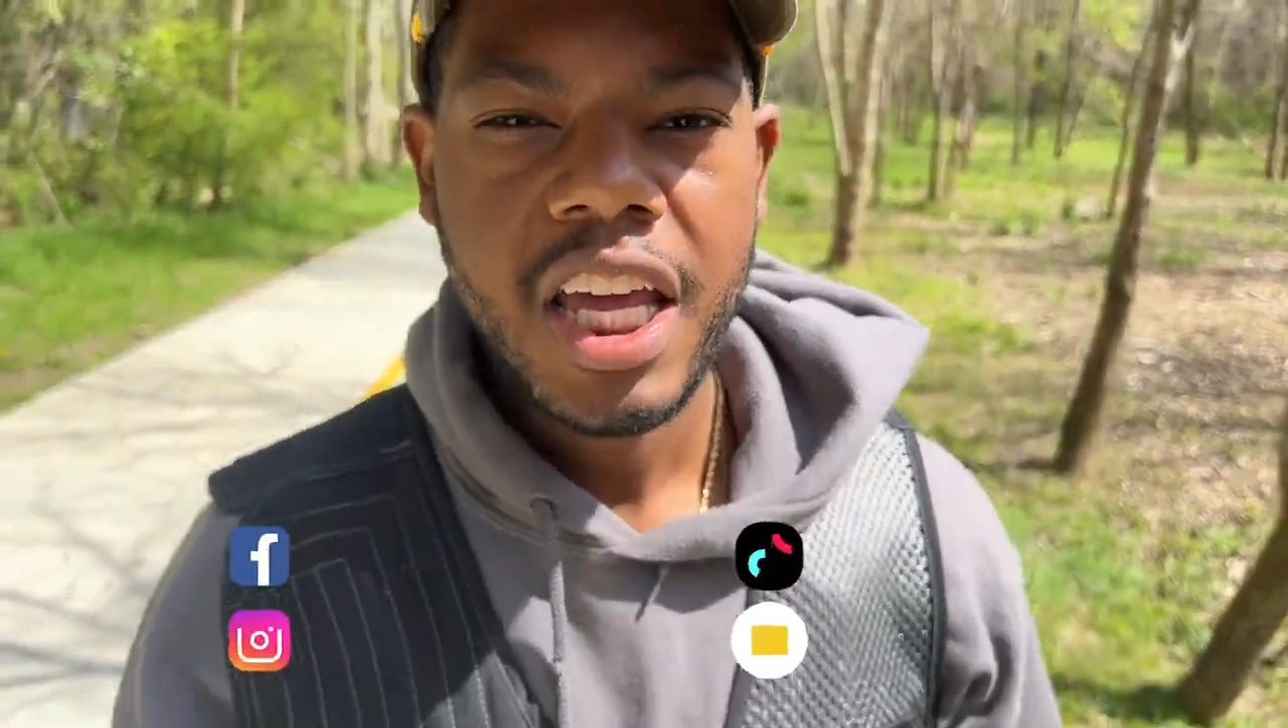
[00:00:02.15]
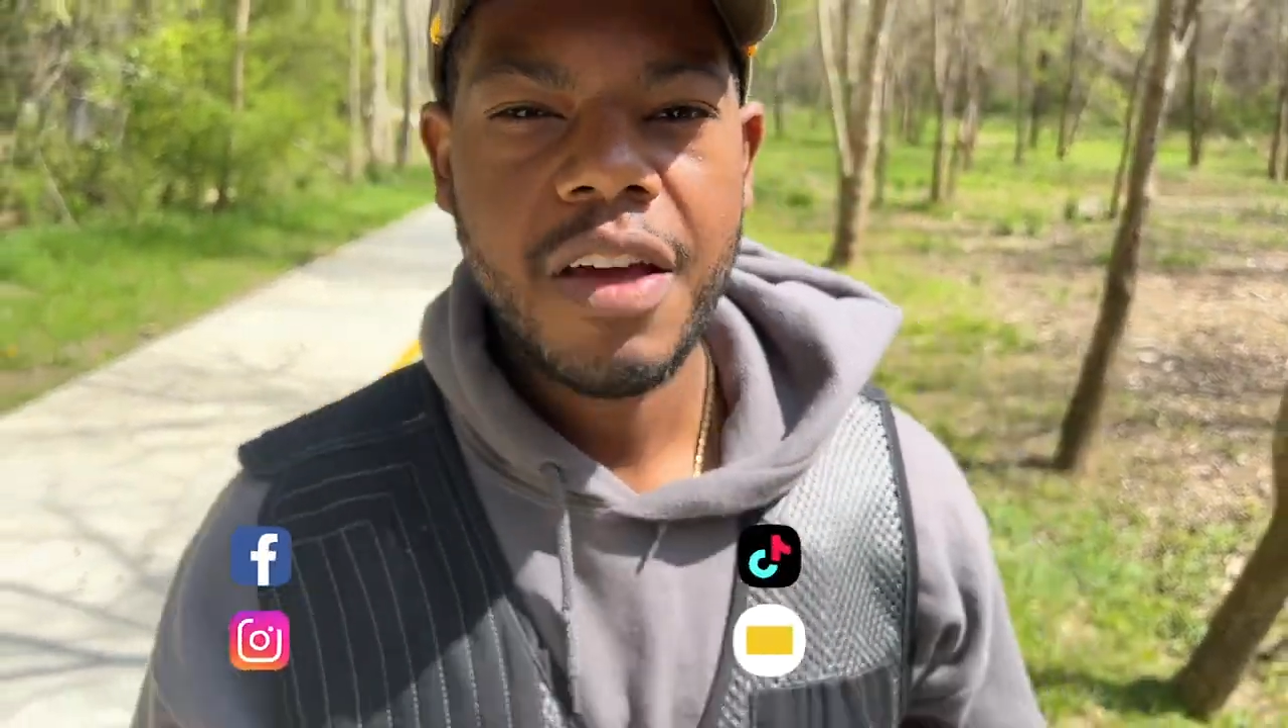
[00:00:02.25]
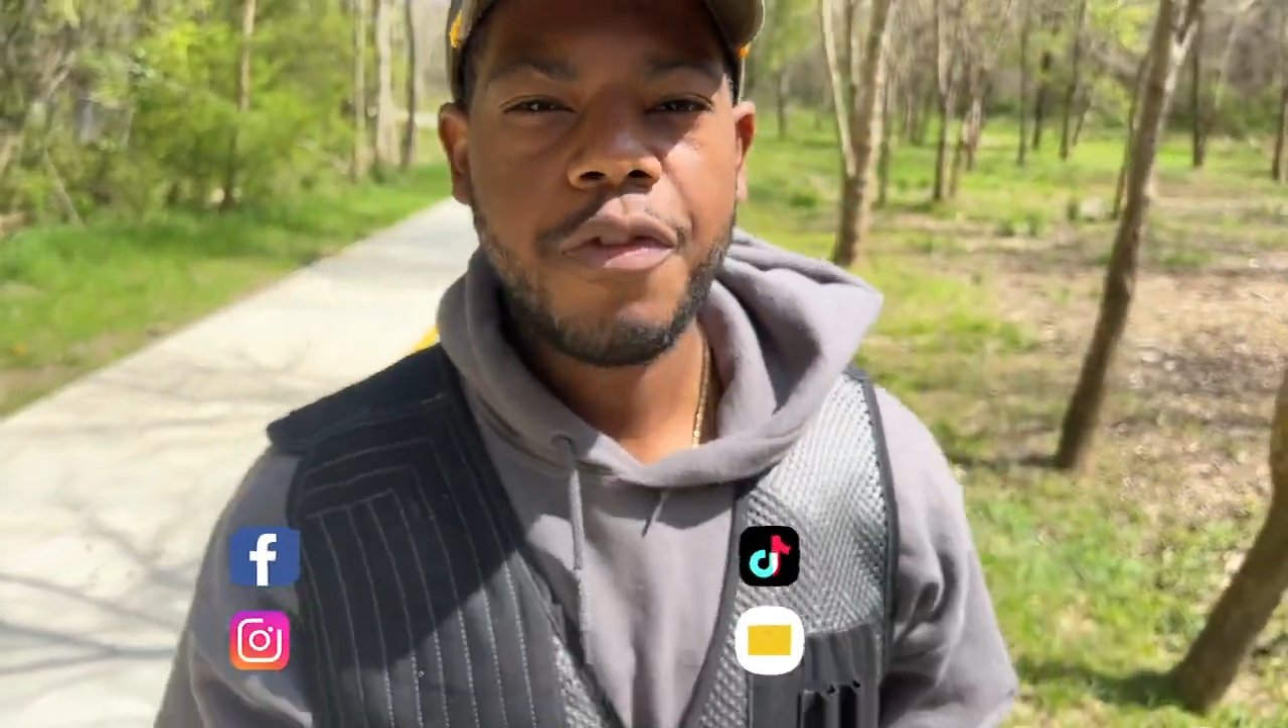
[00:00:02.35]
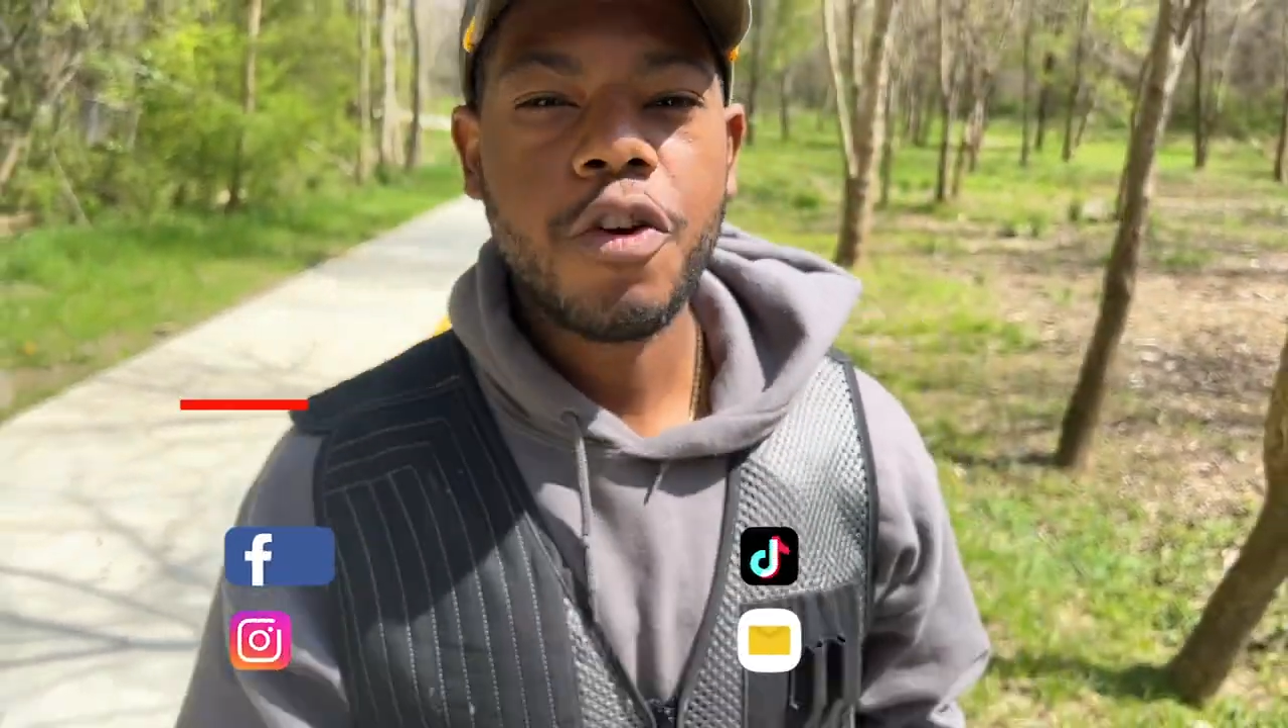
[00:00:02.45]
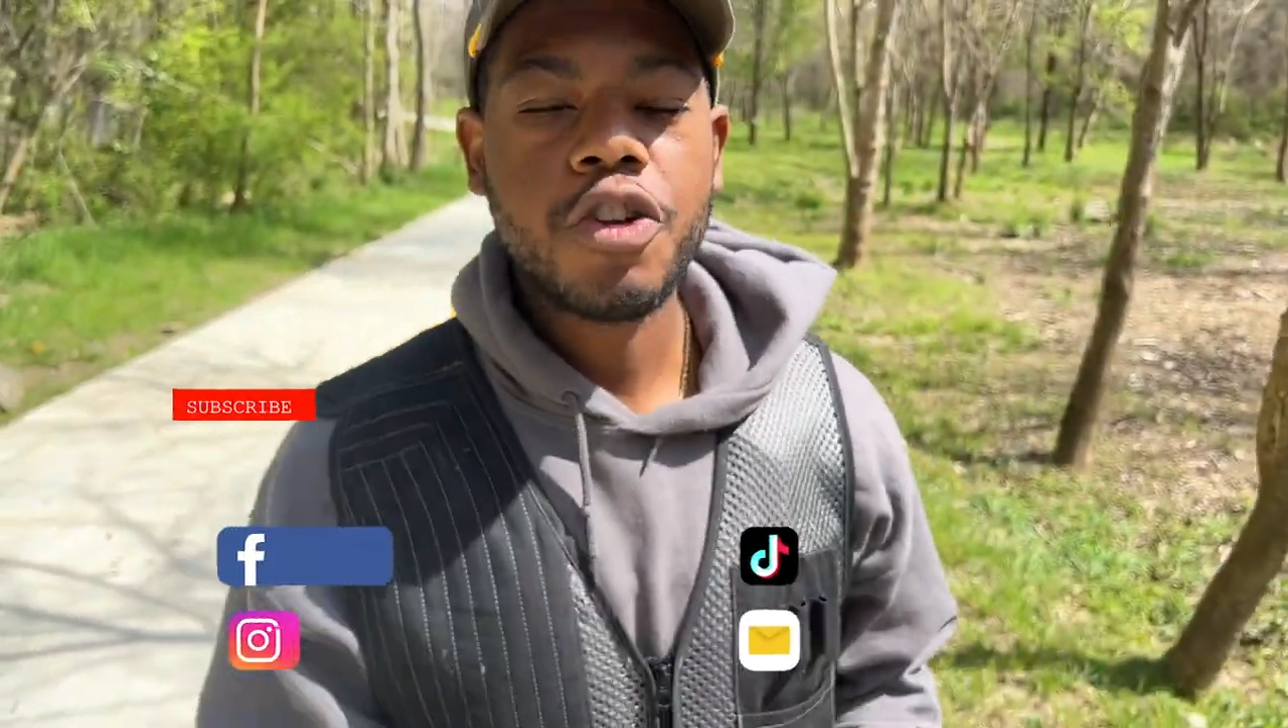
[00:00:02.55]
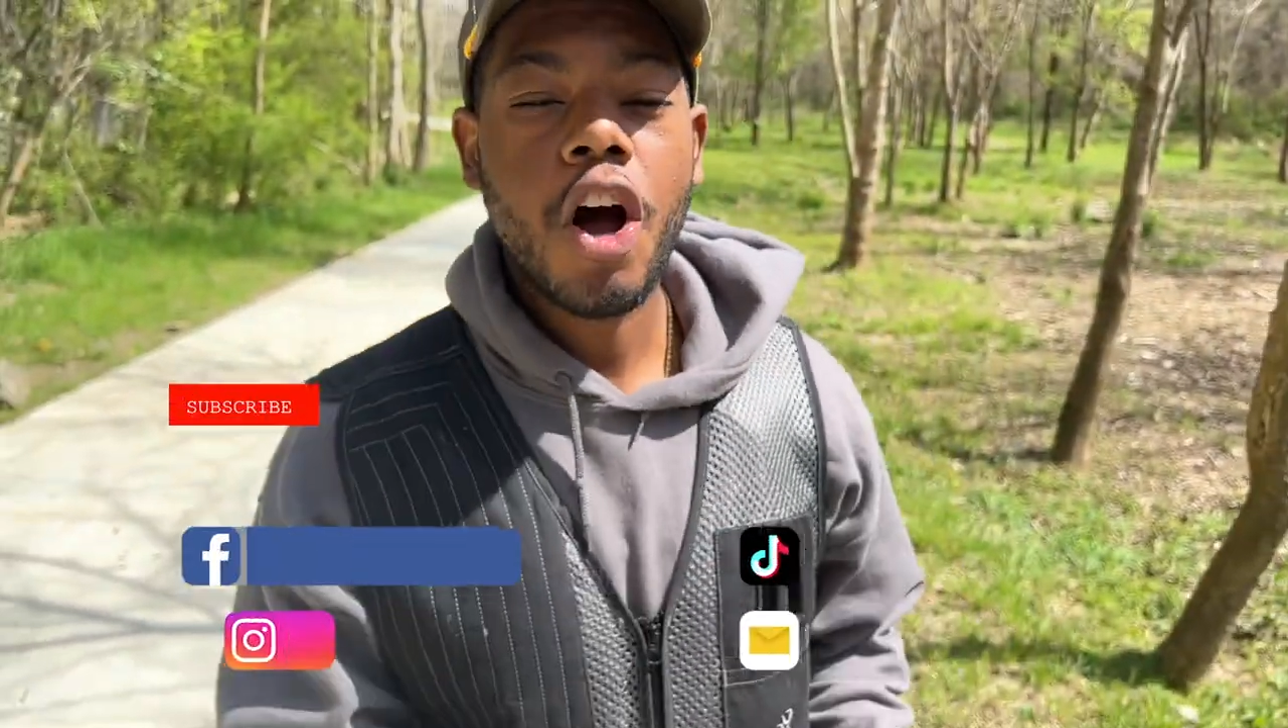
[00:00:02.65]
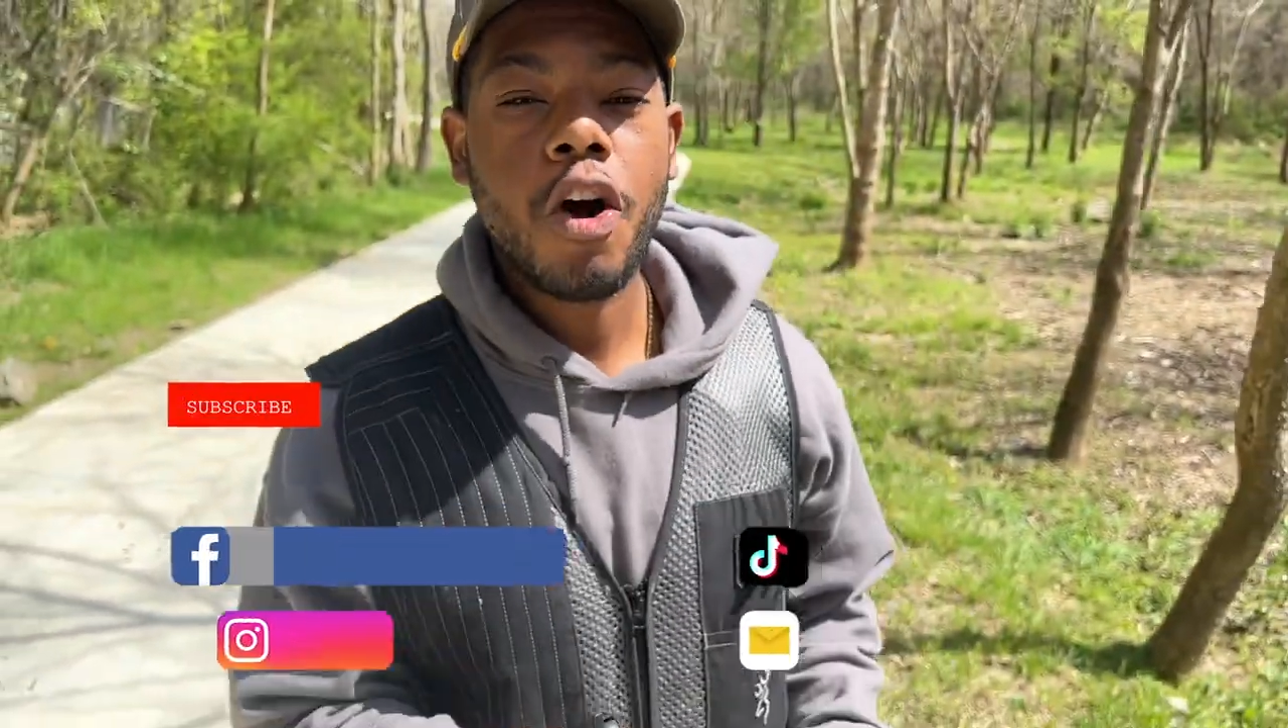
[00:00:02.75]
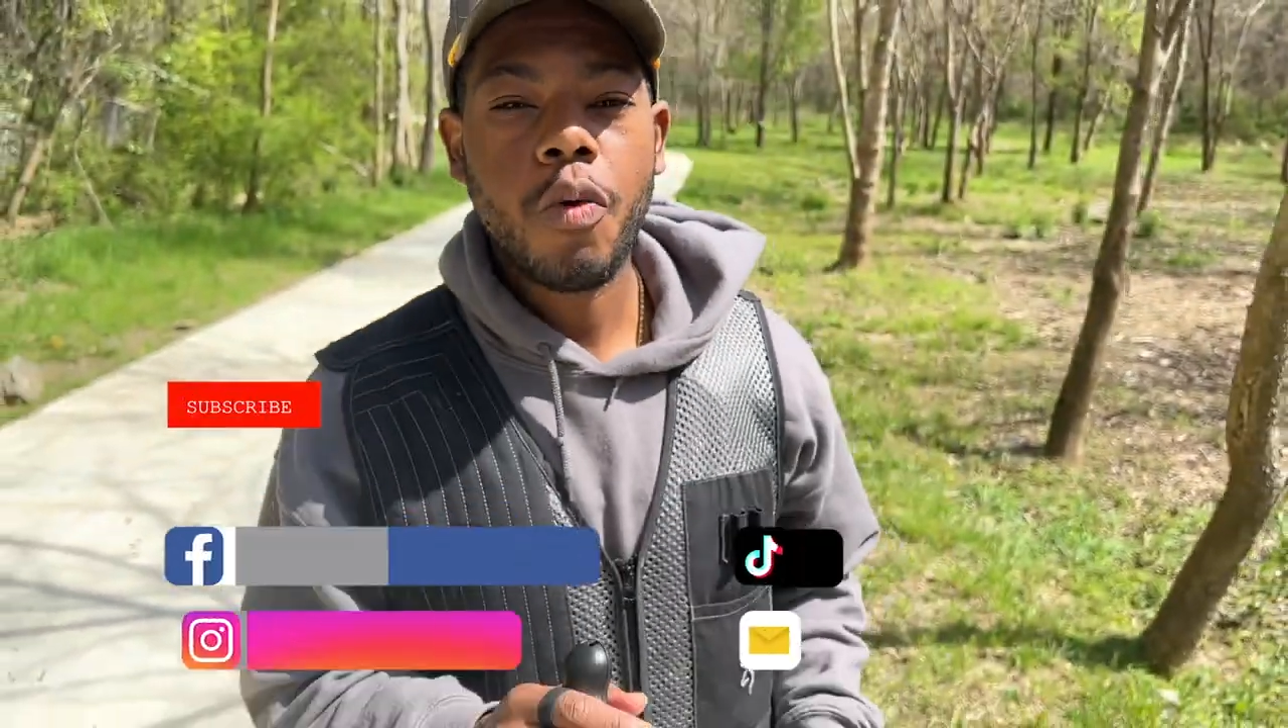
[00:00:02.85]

if your dog